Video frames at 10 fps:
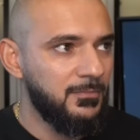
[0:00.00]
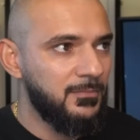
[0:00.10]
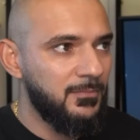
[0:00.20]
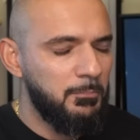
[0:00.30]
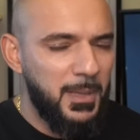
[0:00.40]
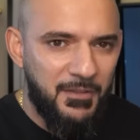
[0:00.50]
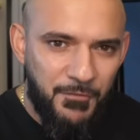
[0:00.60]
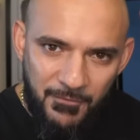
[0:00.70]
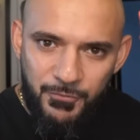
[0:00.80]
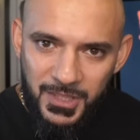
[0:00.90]
But if
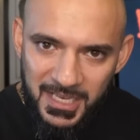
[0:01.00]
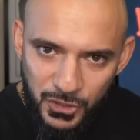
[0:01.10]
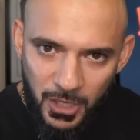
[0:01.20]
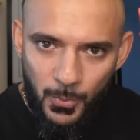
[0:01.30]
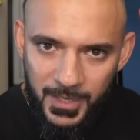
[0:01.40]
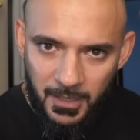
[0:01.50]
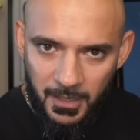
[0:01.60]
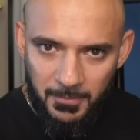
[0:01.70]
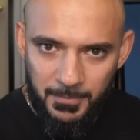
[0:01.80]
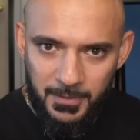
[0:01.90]
everything's going
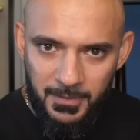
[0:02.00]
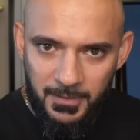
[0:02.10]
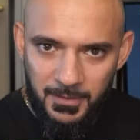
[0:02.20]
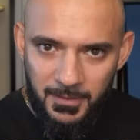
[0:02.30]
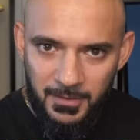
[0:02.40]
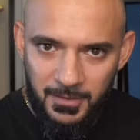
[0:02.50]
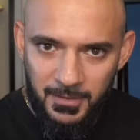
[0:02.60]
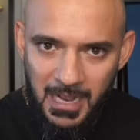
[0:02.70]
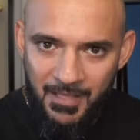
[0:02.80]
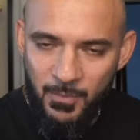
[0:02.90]
up
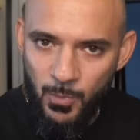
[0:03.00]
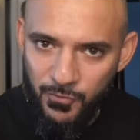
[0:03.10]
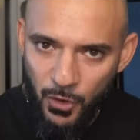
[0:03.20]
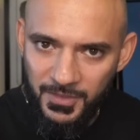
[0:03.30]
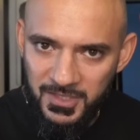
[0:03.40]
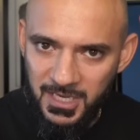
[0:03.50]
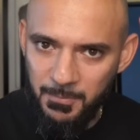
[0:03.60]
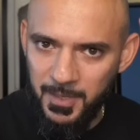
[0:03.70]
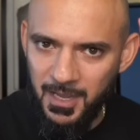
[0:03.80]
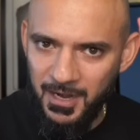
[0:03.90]
and then we've got the
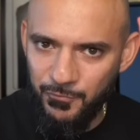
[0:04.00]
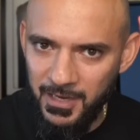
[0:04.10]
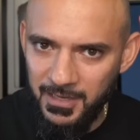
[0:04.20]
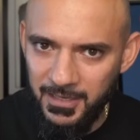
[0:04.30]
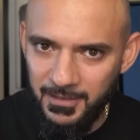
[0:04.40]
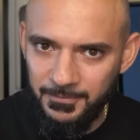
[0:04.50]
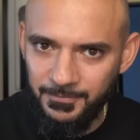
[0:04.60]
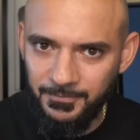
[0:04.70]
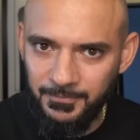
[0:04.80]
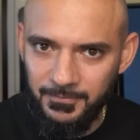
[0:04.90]
CPI reading,
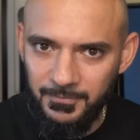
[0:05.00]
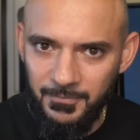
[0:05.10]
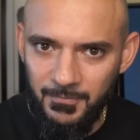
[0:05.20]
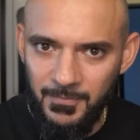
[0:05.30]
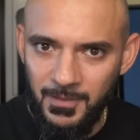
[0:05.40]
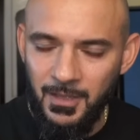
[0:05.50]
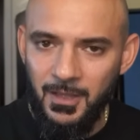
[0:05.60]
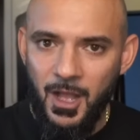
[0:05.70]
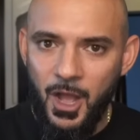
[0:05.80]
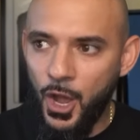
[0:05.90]

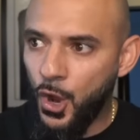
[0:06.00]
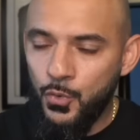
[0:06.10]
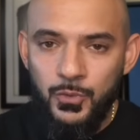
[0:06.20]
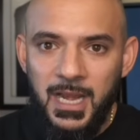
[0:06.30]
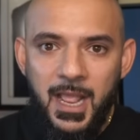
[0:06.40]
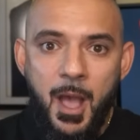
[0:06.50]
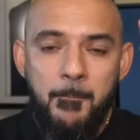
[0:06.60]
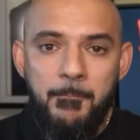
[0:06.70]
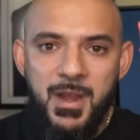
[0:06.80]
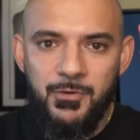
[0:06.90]
only a
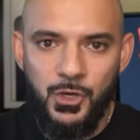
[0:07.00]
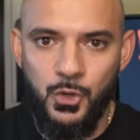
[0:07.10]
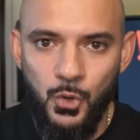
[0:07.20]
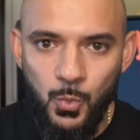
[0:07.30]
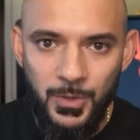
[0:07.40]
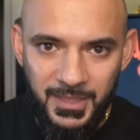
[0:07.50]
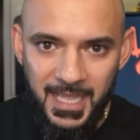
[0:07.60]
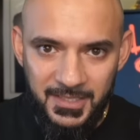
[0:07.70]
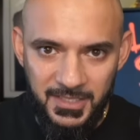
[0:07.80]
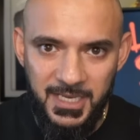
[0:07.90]
miracle would
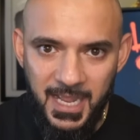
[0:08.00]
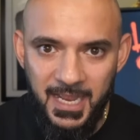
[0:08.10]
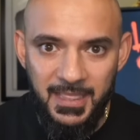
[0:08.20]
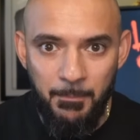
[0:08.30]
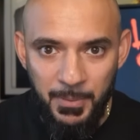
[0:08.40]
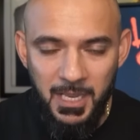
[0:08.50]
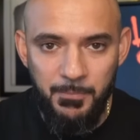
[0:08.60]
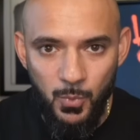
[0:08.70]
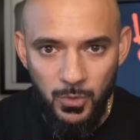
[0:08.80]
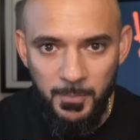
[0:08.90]
then say that
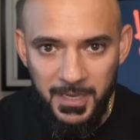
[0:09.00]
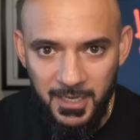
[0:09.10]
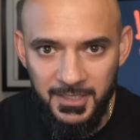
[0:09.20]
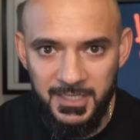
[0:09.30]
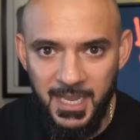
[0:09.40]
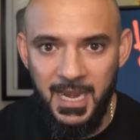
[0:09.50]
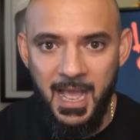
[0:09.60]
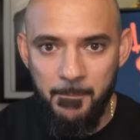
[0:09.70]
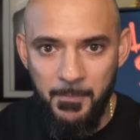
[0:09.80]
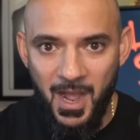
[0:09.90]
people would be content
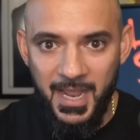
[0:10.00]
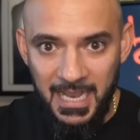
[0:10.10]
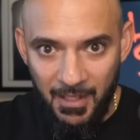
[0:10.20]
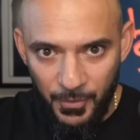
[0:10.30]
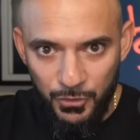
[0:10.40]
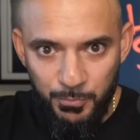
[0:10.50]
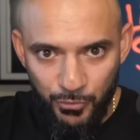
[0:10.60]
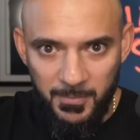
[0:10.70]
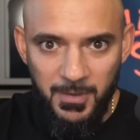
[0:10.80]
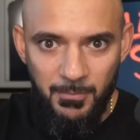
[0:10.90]
at buying at those
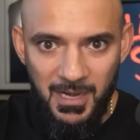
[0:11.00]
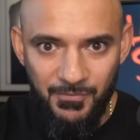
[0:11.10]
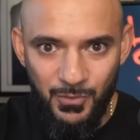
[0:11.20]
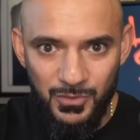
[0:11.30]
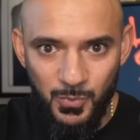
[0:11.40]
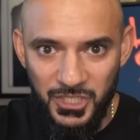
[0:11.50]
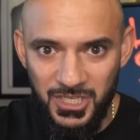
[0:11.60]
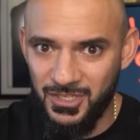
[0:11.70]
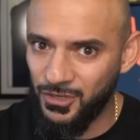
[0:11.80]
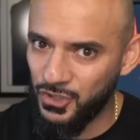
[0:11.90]
premium levels, which
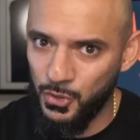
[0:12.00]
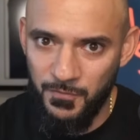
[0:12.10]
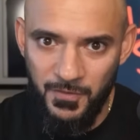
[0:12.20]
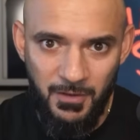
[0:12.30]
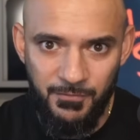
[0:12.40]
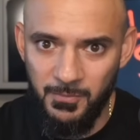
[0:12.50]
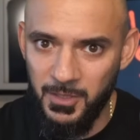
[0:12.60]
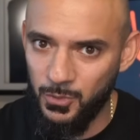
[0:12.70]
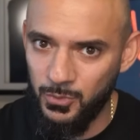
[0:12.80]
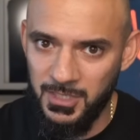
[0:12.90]
is not too far from the
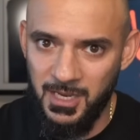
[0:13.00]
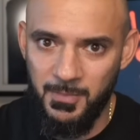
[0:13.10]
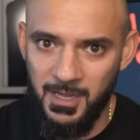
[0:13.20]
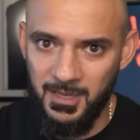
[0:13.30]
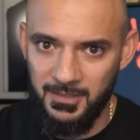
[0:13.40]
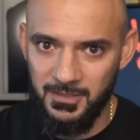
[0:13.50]
all-time highs.